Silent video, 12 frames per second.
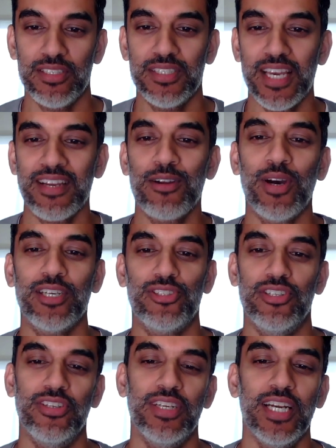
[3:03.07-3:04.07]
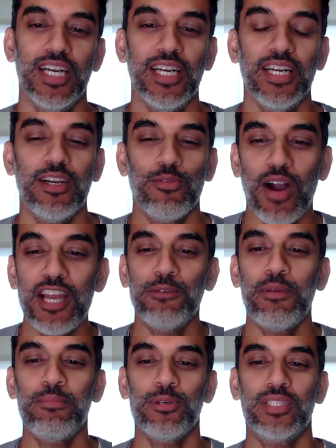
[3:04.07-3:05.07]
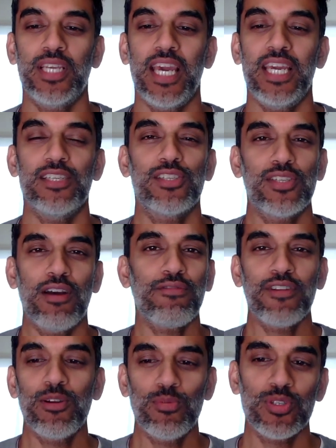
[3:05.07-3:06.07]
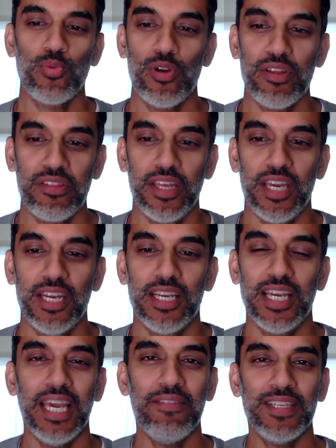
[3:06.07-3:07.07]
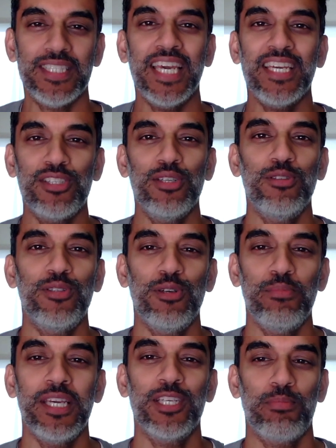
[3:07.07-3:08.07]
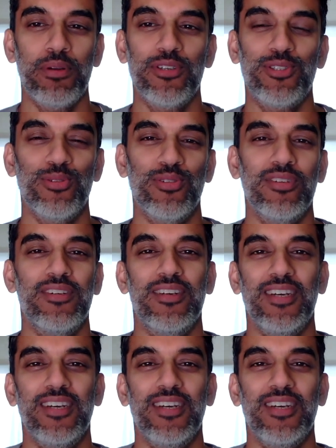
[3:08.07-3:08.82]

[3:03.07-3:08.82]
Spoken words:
The second question, why do people say suffering was worth it if it takes you to being spiritual?